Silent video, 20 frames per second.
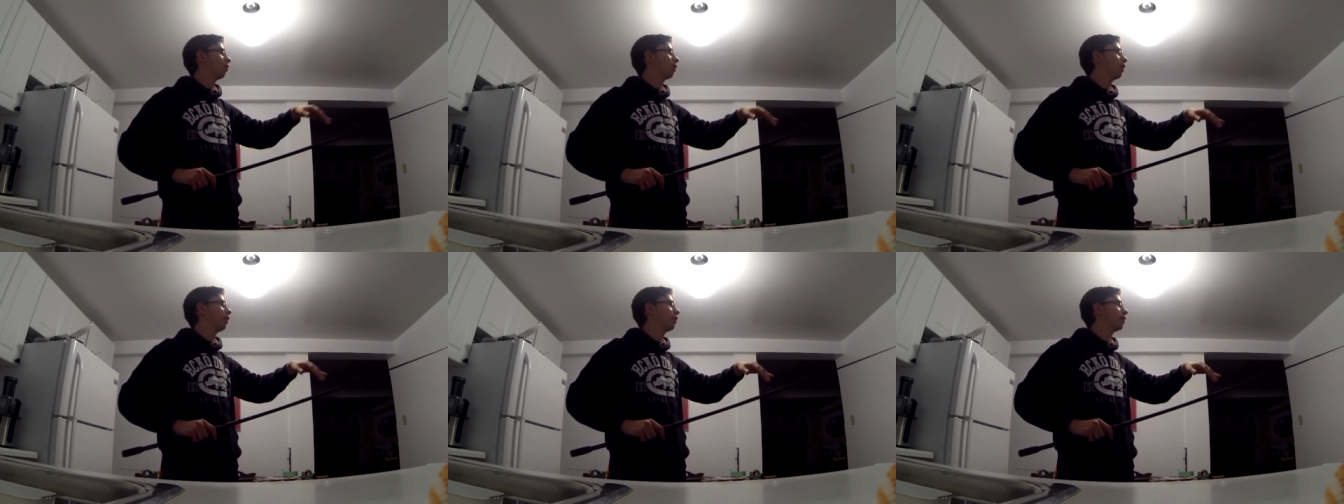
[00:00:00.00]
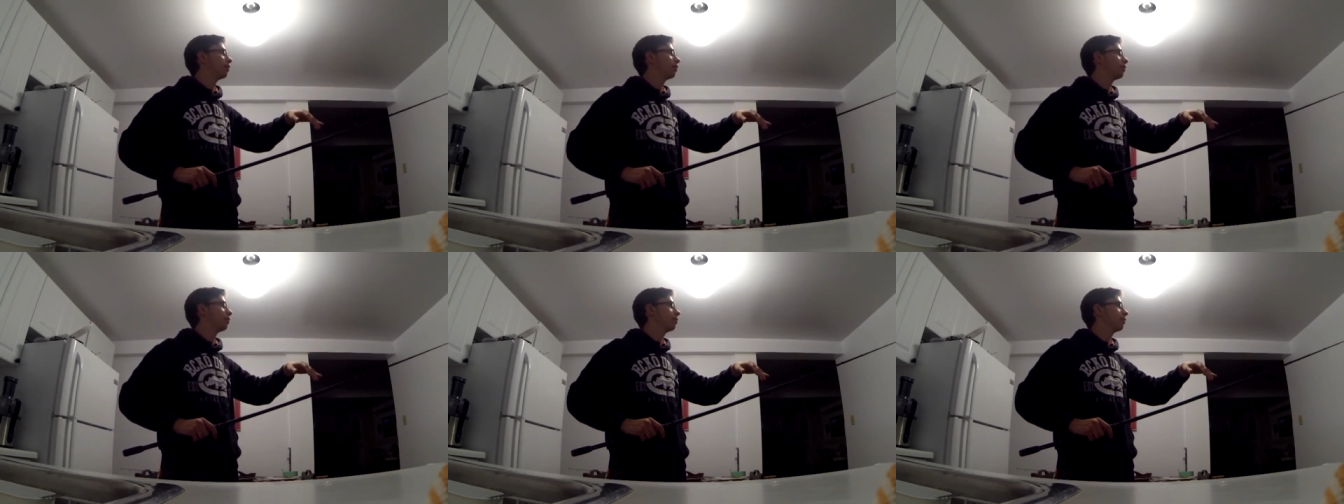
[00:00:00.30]

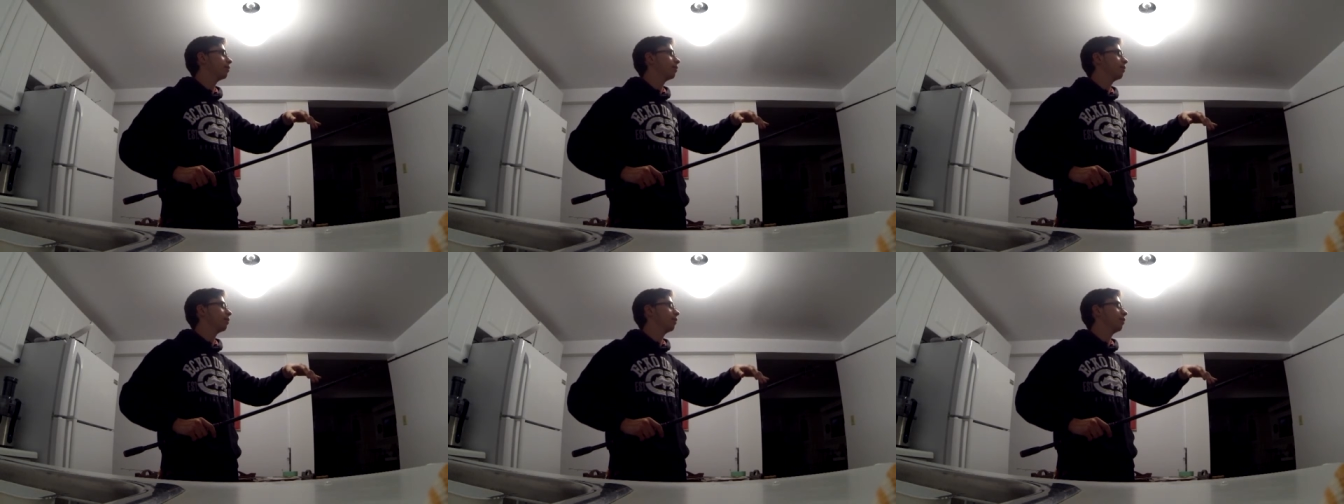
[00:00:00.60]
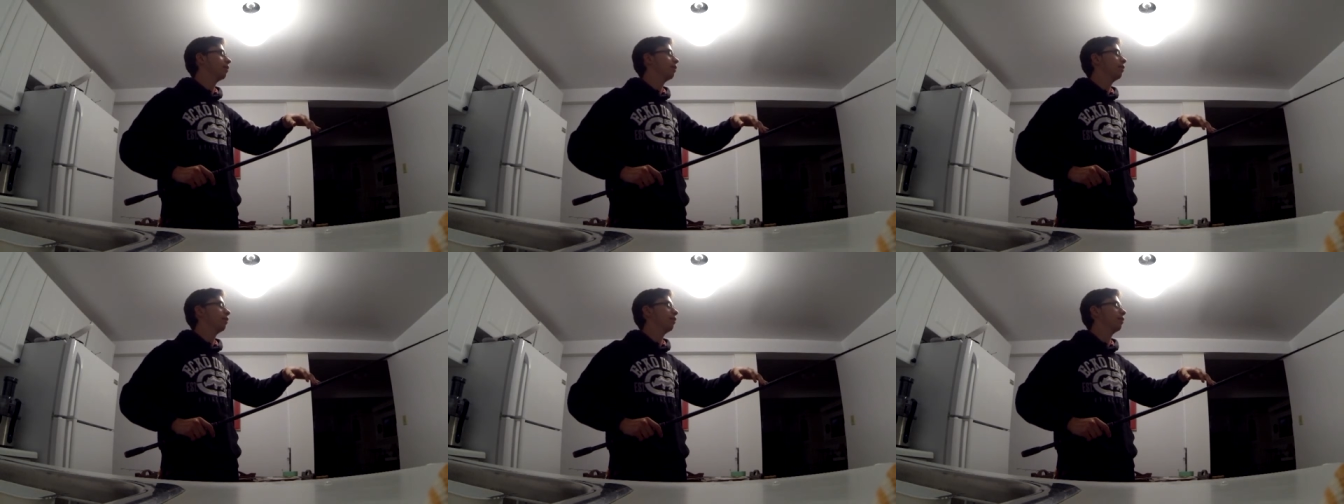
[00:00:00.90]
Okay,
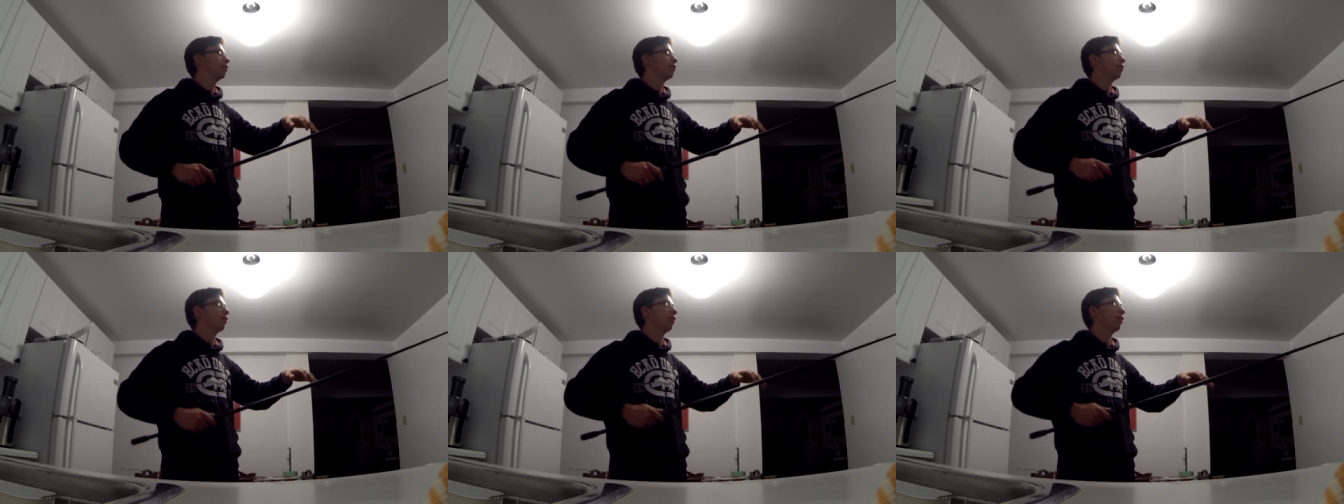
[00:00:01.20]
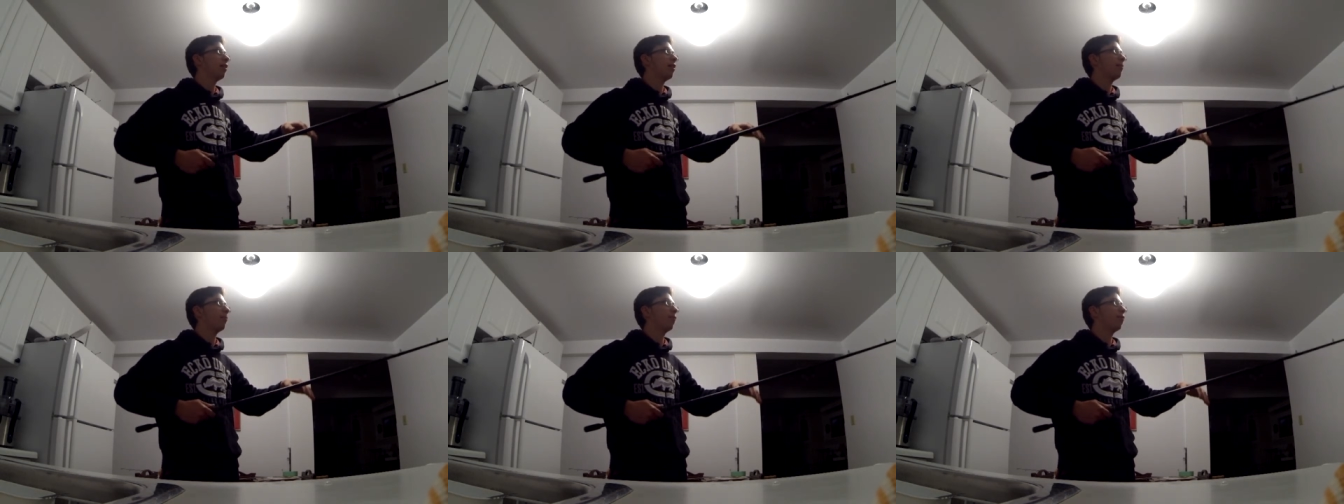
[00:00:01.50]

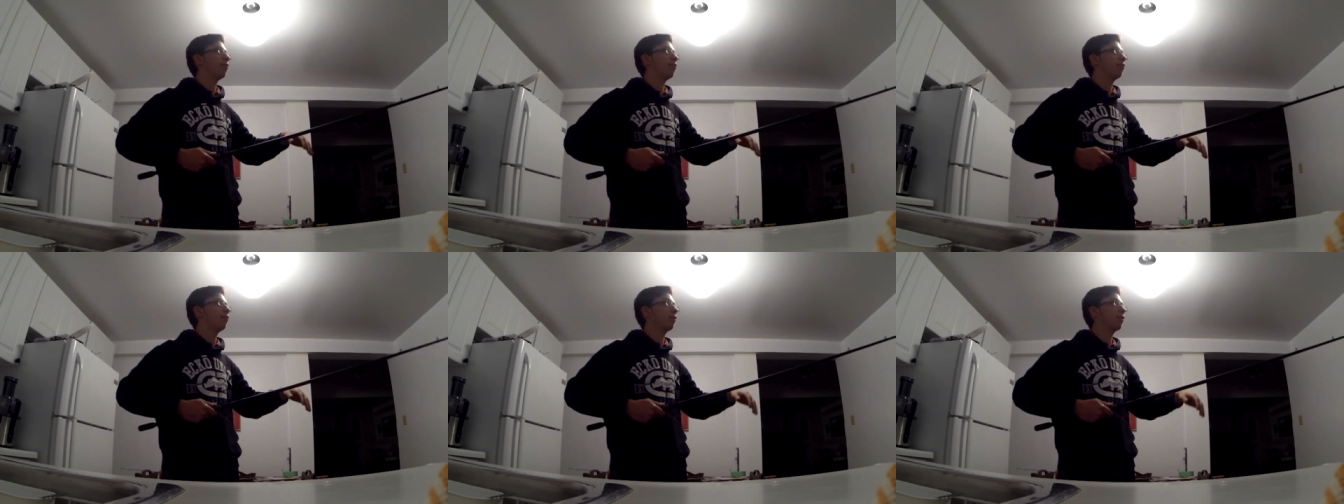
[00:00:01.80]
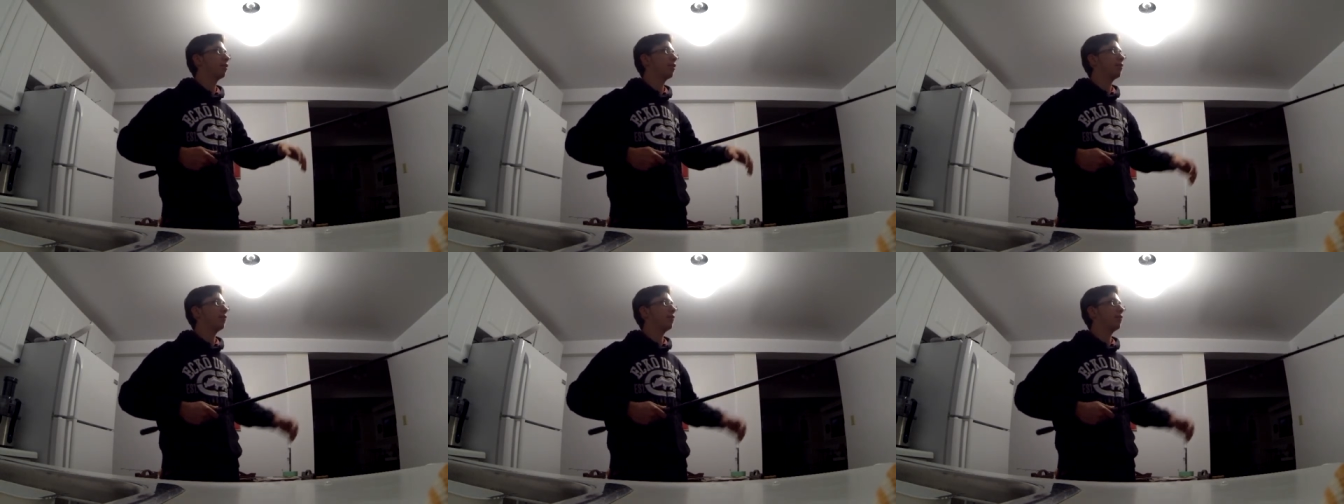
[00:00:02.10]
it's a lot more